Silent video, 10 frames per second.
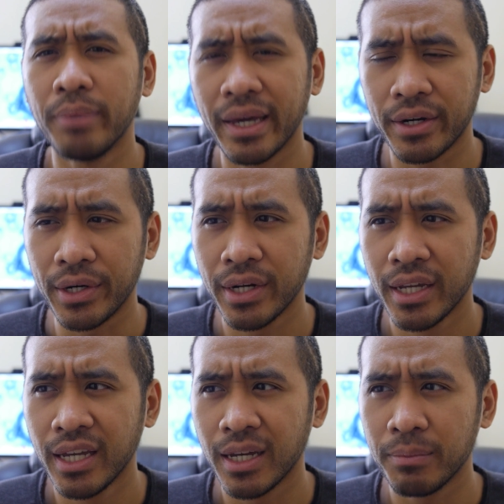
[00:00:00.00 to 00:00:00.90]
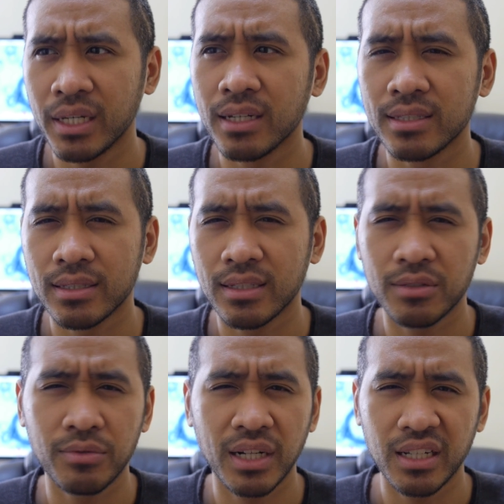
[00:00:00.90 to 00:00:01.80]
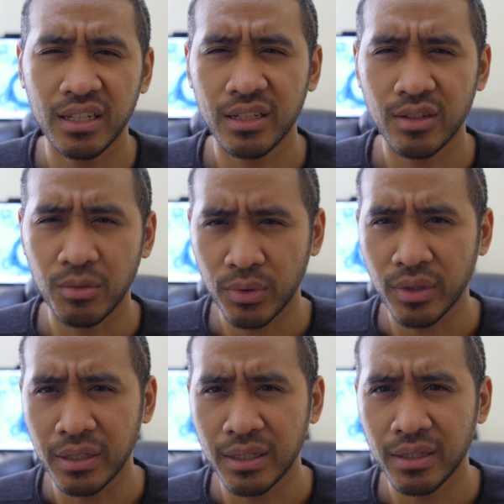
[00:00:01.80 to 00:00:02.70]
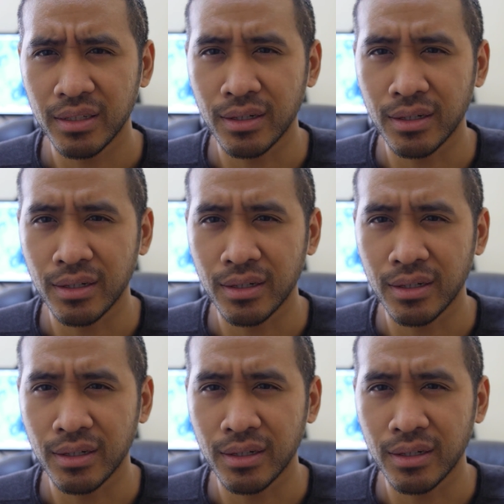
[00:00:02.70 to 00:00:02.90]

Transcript: any better, because there's really no point.